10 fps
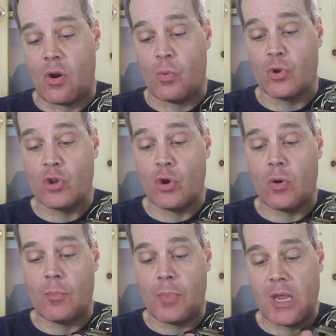Will
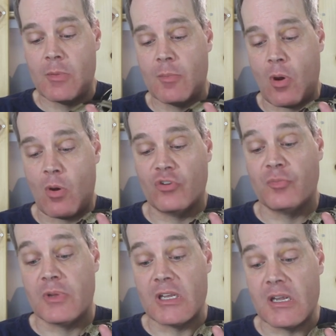your baby boas
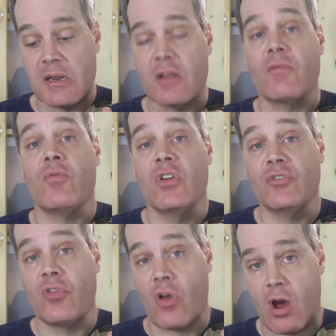be eating
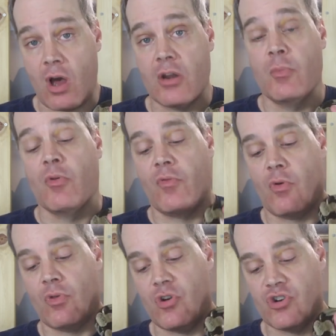freeze-thawed
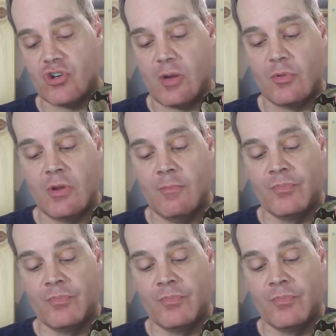before they're shipped?